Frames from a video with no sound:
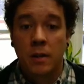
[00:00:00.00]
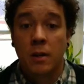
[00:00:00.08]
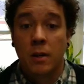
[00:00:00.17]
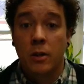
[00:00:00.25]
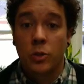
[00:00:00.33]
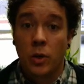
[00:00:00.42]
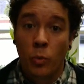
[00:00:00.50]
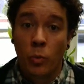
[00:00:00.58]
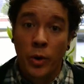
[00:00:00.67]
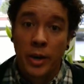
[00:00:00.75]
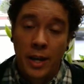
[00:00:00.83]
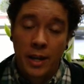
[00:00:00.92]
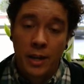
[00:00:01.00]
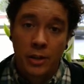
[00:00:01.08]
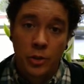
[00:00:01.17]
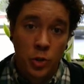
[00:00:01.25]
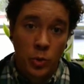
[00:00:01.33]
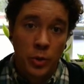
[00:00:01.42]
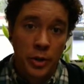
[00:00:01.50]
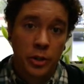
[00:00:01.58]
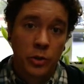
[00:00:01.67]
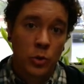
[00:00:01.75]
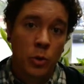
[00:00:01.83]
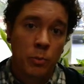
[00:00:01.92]
So I went ahead and joined Google
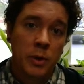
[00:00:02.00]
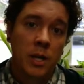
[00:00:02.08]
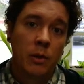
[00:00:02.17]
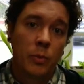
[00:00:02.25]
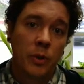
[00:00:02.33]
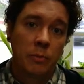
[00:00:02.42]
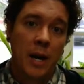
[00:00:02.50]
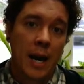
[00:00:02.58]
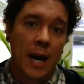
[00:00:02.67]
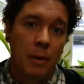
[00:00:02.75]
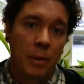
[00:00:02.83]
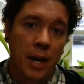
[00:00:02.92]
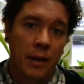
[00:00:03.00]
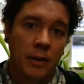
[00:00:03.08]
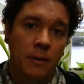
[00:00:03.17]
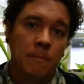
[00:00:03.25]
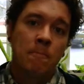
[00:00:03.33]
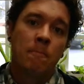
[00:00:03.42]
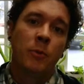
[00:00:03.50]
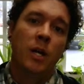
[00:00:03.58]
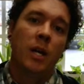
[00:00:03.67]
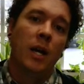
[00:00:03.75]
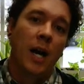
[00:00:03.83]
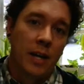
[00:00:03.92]
Meet with my iPad.
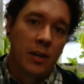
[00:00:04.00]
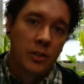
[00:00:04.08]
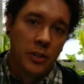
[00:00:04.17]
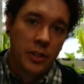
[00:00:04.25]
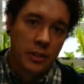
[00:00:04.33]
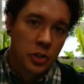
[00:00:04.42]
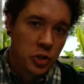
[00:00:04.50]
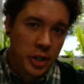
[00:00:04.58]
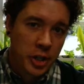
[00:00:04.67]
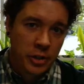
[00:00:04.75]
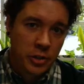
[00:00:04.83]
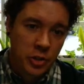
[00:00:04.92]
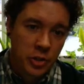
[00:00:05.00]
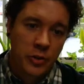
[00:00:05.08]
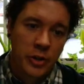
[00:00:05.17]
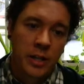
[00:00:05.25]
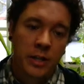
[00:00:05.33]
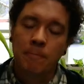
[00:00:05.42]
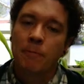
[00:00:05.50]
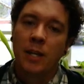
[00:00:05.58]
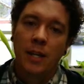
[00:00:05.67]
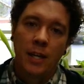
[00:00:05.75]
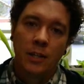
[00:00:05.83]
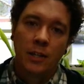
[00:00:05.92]
I clicked share screen,
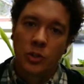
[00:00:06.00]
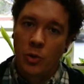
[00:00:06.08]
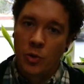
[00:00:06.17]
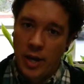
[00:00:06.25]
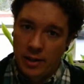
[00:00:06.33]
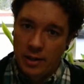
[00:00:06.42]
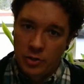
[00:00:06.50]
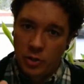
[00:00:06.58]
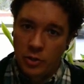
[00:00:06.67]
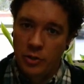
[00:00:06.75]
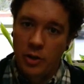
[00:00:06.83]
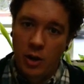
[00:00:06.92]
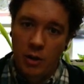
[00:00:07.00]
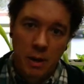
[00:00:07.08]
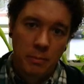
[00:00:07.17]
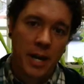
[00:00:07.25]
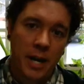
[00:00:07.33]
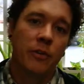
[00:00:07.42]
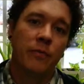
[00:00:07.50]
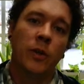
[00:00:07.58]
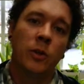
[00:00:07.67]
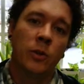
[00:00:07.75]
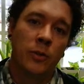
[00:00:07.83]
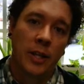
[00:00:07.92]
and so that turned off my microphone,
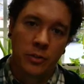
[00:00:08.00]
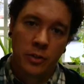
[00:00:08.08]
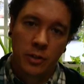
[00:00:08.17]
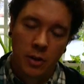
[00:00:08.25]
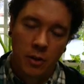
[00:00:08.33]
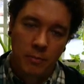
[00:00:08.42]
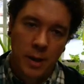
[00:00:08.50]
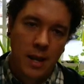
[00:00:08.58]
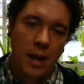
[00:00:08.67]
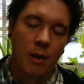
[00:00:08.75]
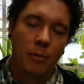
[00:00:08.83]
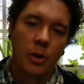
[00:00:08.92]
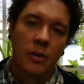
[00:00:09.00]
that turned off my camera,